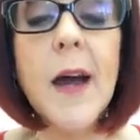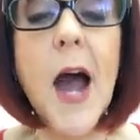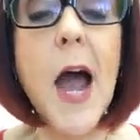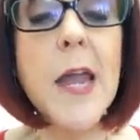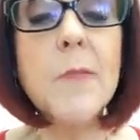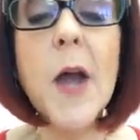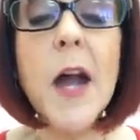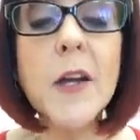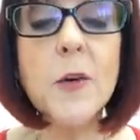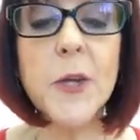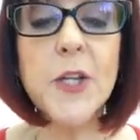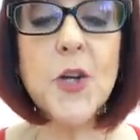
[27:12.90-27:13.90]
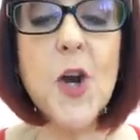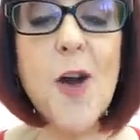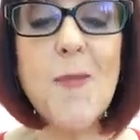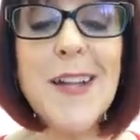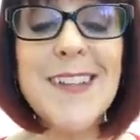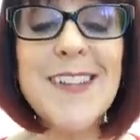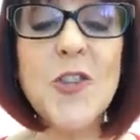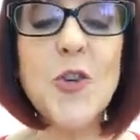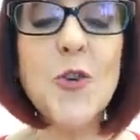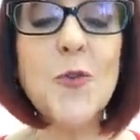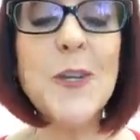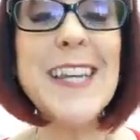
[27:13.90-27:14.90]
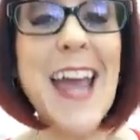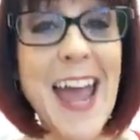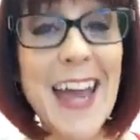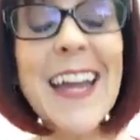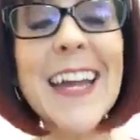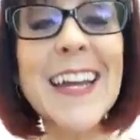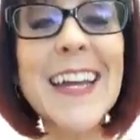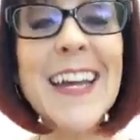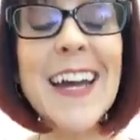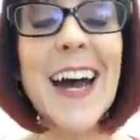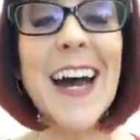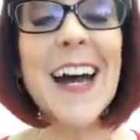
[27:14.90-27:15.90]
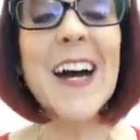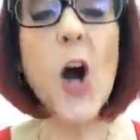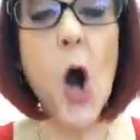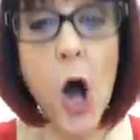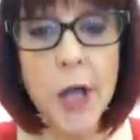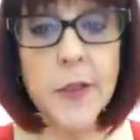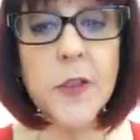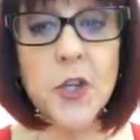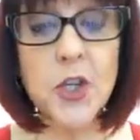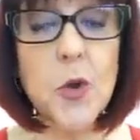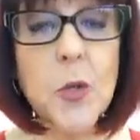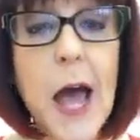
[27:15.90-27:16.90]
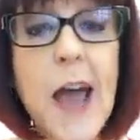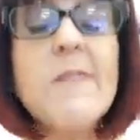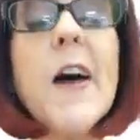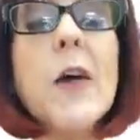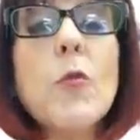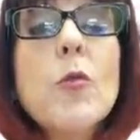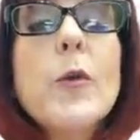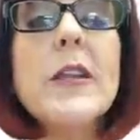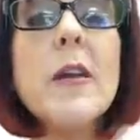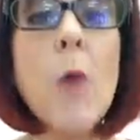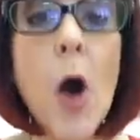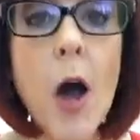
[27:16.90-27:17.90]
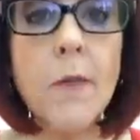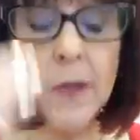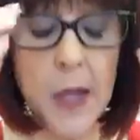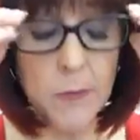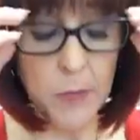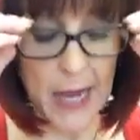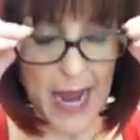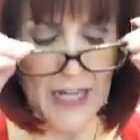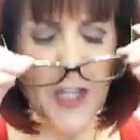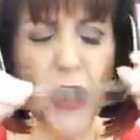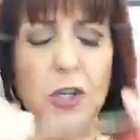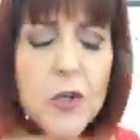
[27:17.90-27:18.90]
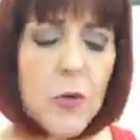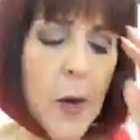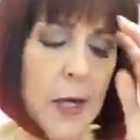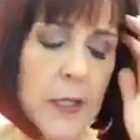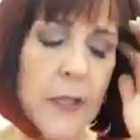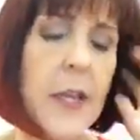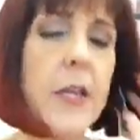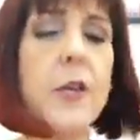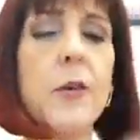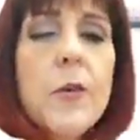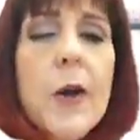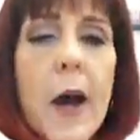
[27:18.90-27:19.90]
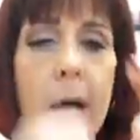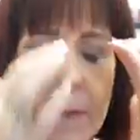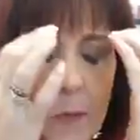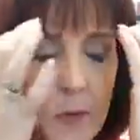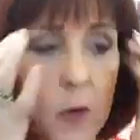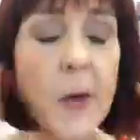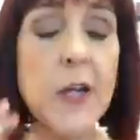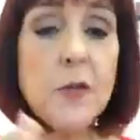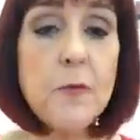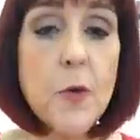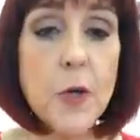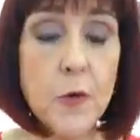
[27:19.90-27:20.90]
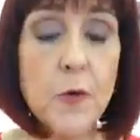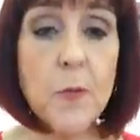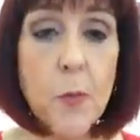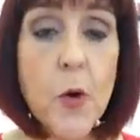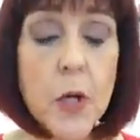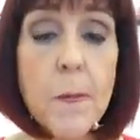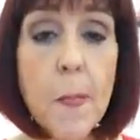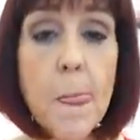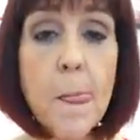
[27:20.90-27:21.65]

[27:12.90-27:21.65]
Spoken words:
I am not going to read your comments today on the show live. I will read them offline, but I do want to thank you so much for your support.